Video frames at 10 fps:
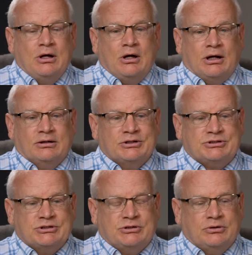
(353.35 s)
I'd
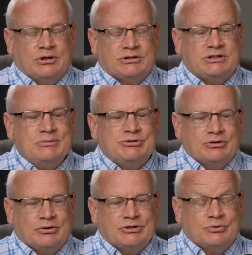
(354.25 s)
listened to a tape
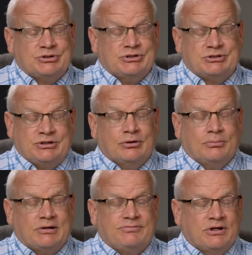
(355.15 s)
series, which is still
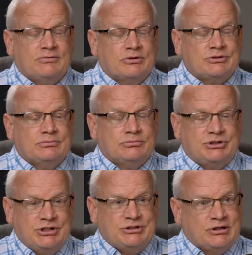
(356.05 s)
my favorite
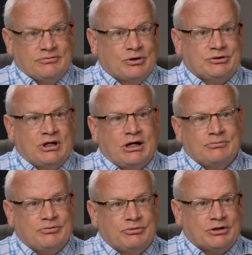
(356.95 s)
teaching of all time
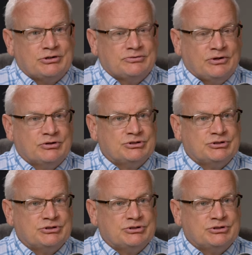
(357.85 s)
from Doctor Savelle,